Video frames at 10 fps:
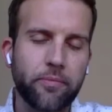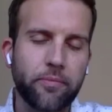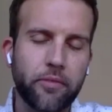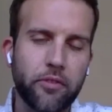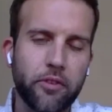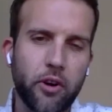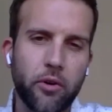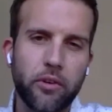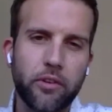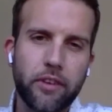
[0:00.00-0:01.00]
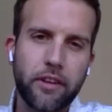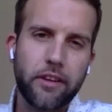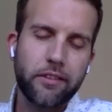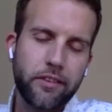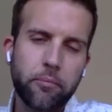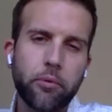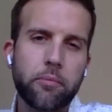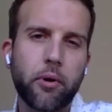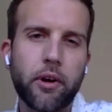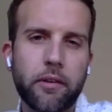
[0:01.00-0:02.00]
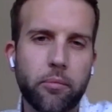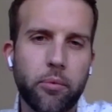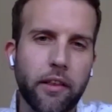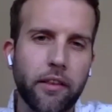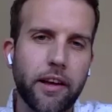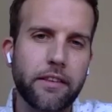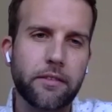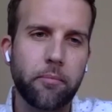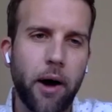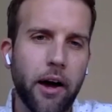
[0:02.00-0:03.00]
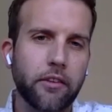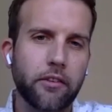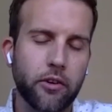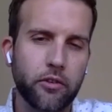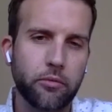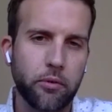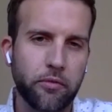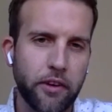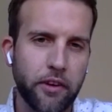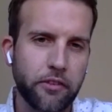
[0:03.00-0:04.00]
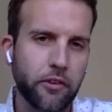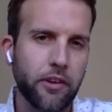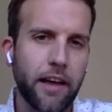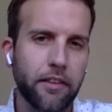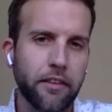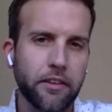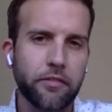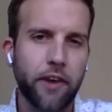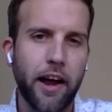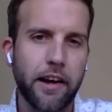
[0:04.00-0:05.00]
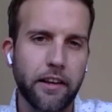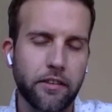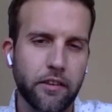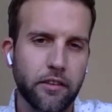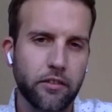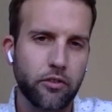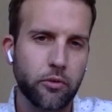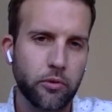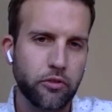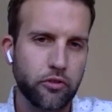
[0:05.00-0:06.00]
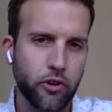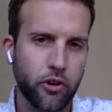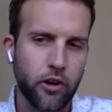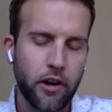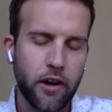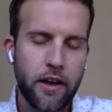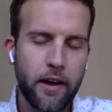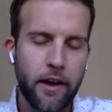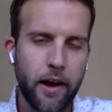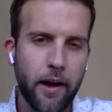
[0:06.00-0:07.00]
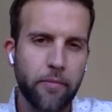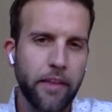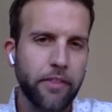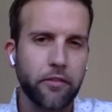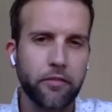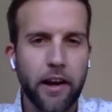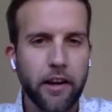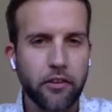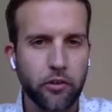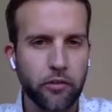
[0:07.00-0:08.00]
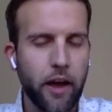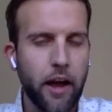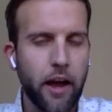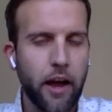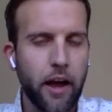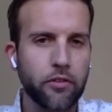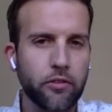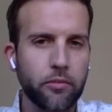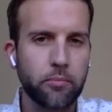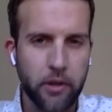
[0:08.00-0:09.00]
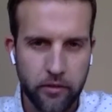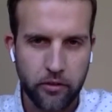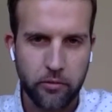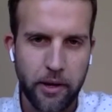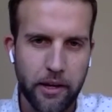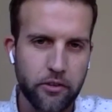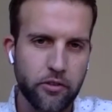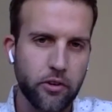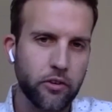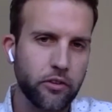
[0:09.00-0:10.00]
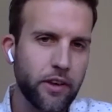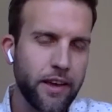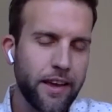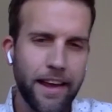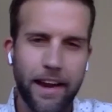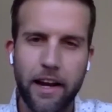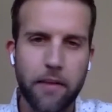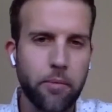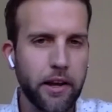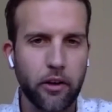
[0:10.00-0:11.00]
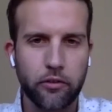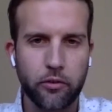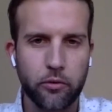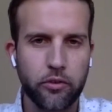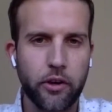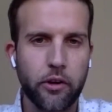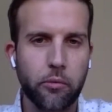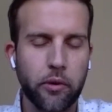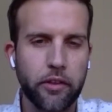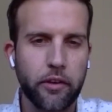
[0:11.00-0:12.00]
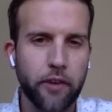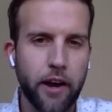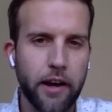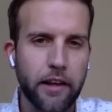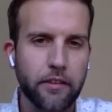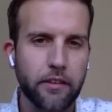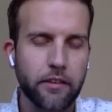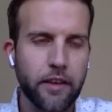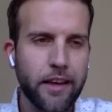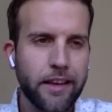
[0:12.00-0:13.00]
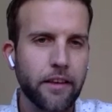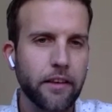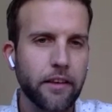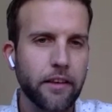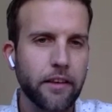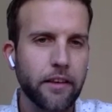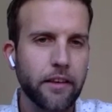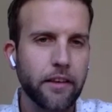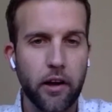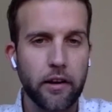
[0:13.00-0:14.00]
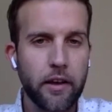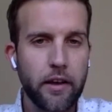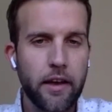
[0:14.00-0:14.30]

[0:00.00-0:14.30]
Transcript: So simply put, Bright Lights monitors professional athletes' finances to ensure that their financial advisors, business managers, and anybody else who's dealing with their finances doesn't commit fraud,